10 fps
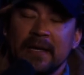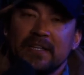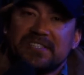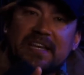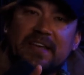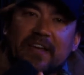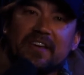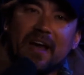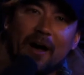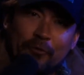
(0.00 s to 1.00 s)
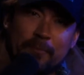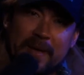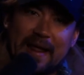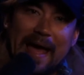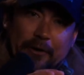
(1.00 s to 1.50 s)
You see, in the
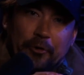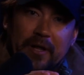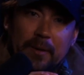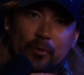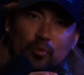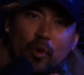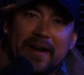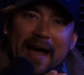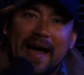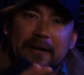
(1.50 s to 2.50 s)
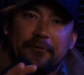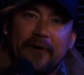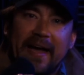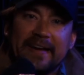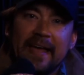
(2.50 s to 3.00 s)
government acronym, run, hide,
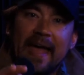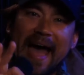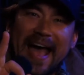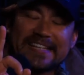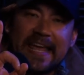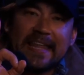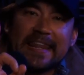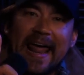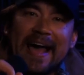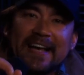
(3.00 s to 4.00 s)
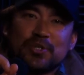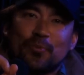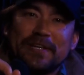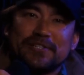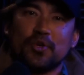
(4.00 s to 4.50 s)
fight, as a last
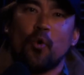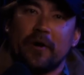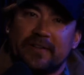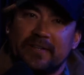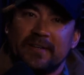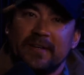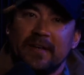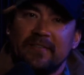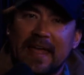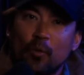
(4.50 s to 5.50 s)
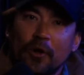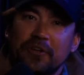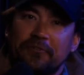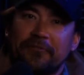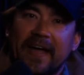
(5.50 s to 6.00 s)
resort, they want
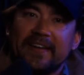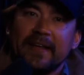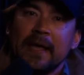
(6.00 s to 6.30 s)
you to fight.